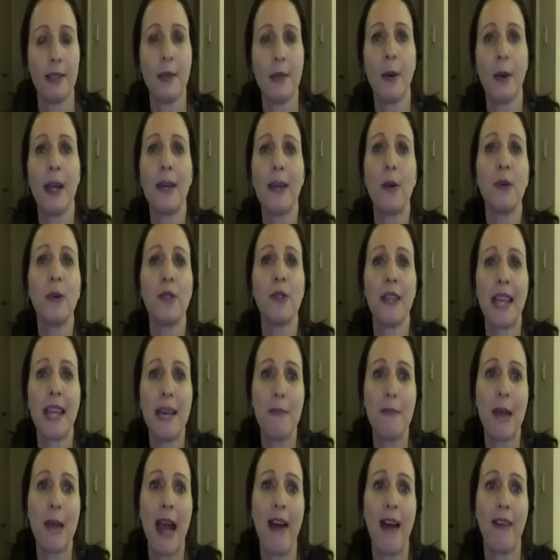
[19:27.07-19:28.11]
I also
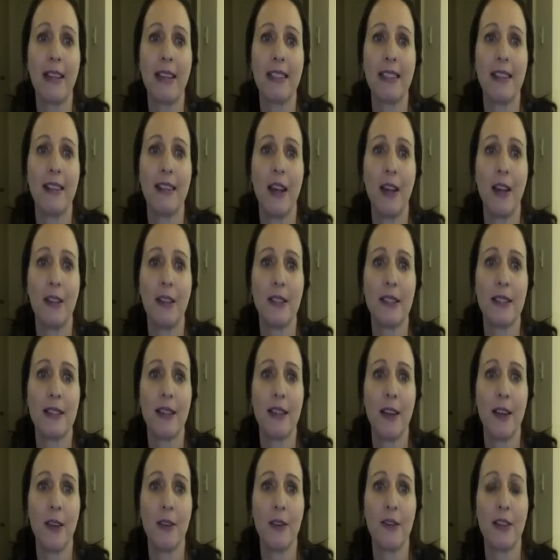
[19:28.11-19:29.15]
keep character notes.
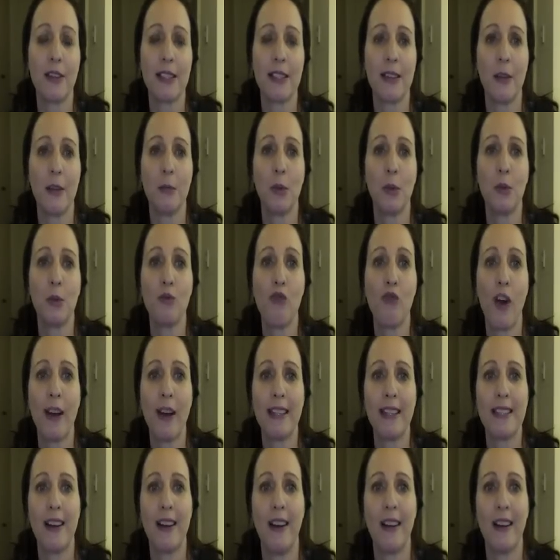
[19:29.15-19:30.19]
So for example,
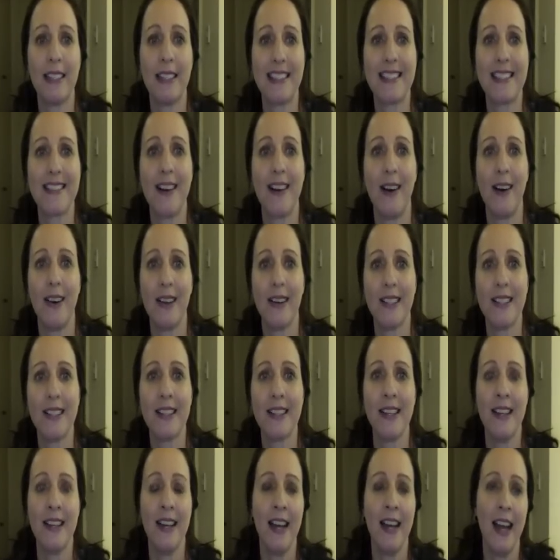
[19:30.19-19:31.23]
right eye scarred
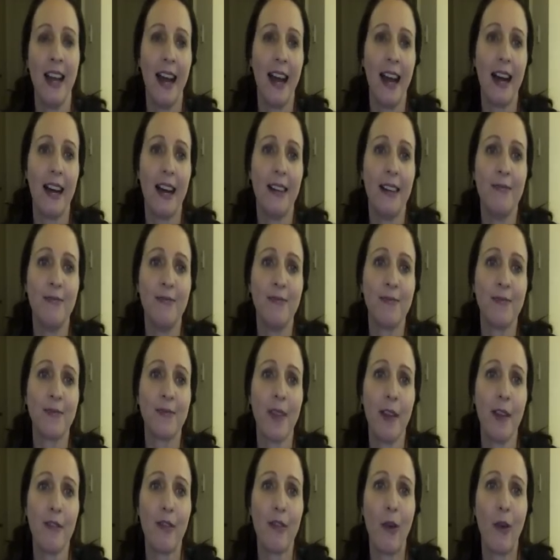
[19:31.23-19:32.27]

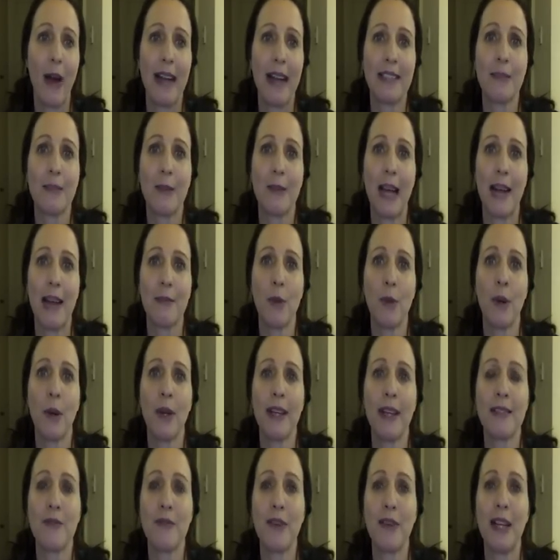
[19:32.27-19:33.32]
for Adam Cadmon.
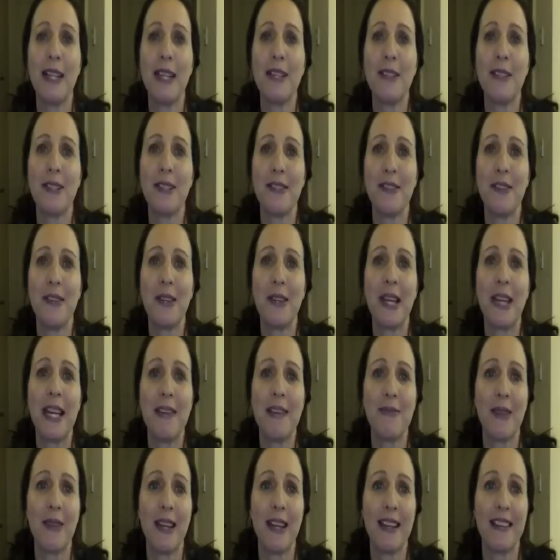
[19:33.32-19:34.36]
It's really good if you
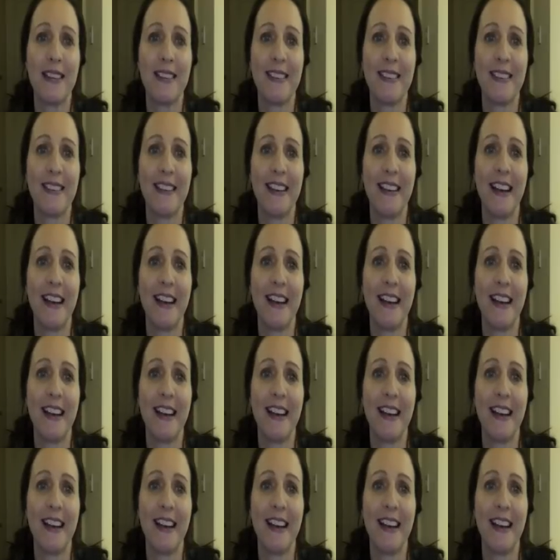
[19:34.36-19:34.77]
keep this